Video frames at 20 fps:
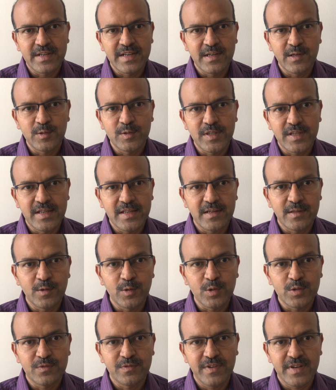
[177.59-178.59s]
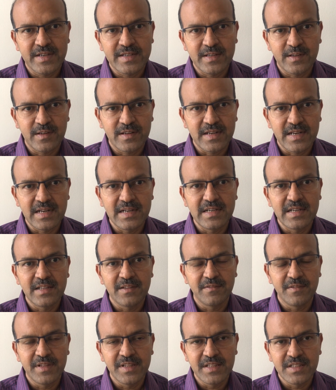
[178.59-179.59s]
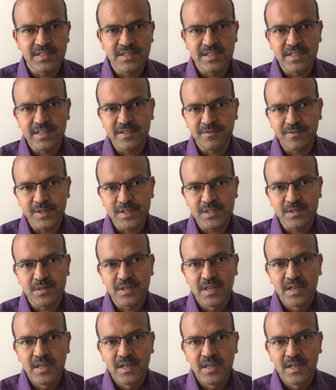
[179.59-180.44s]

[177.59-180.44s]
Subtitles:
endothelial growth factor or anti-VEGF, which